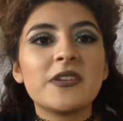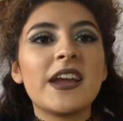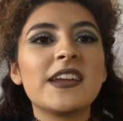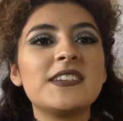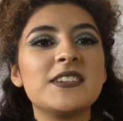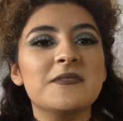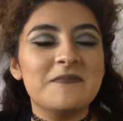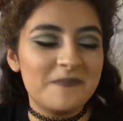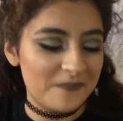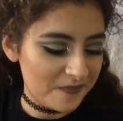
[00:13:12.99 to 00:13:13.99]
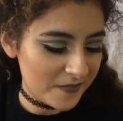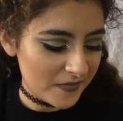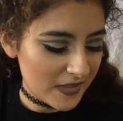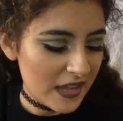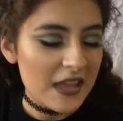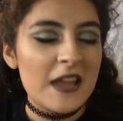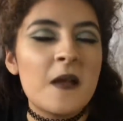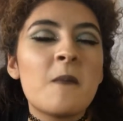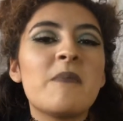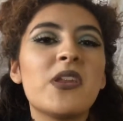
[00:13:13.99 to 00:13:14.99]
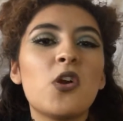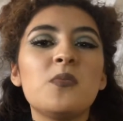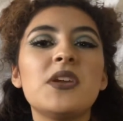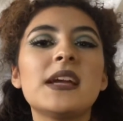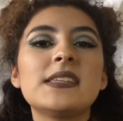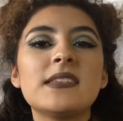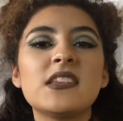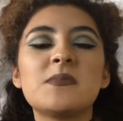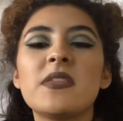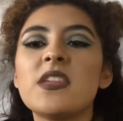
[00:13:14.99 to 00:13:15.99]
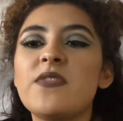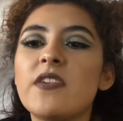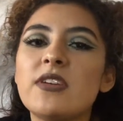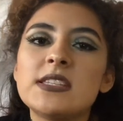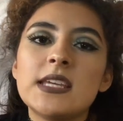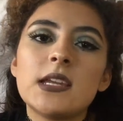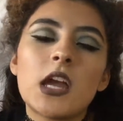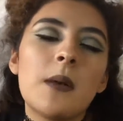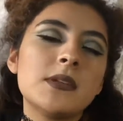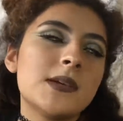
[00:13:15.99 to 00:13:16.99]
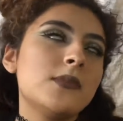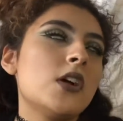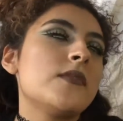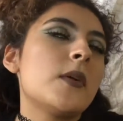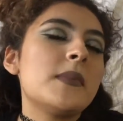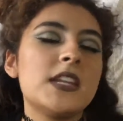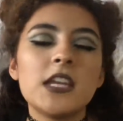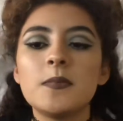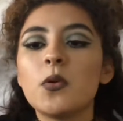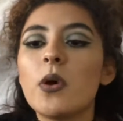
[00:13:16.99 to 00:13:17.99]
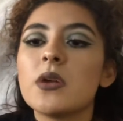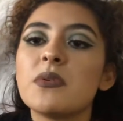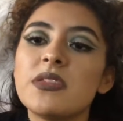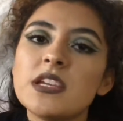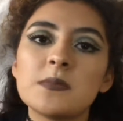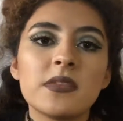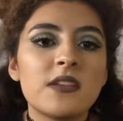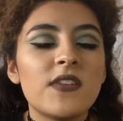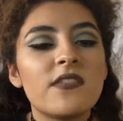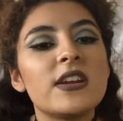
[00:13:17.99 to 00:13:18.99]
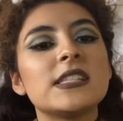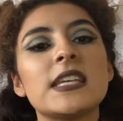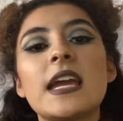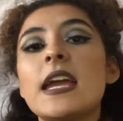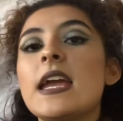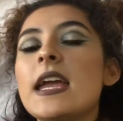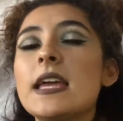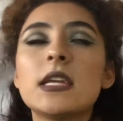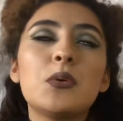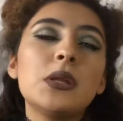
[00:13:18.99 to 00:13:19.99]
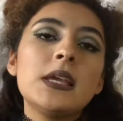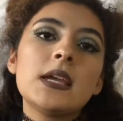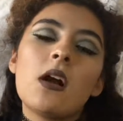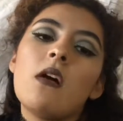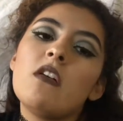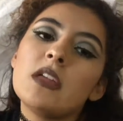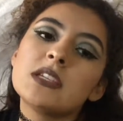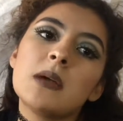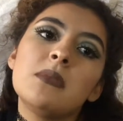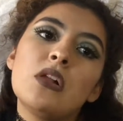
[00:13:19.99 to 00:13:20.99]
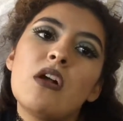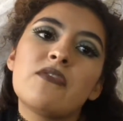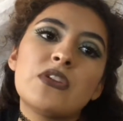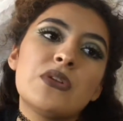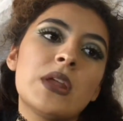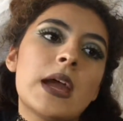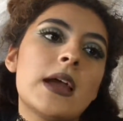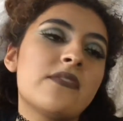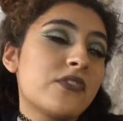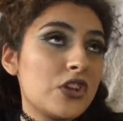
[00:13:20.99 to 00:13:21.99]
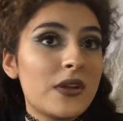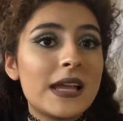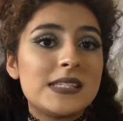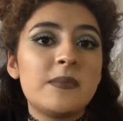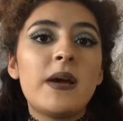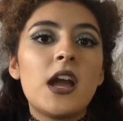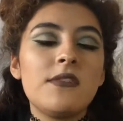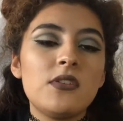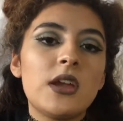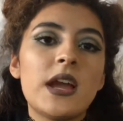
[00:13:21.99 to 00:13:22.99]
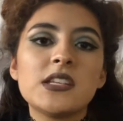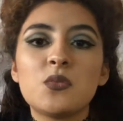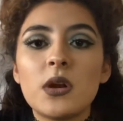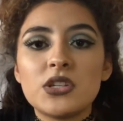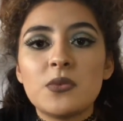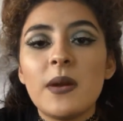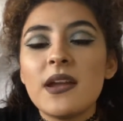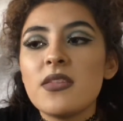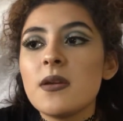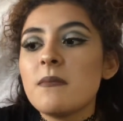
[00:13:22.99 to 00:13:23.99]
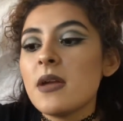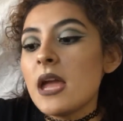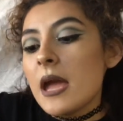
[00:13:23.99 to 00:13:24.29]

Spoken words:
Yeah, I did. But I hope you guys like this monthly favorites, and comment down below if you want me to keep going with these monthly favorites. And I will link all of them down below for you guys to buy if you guys want to buy them.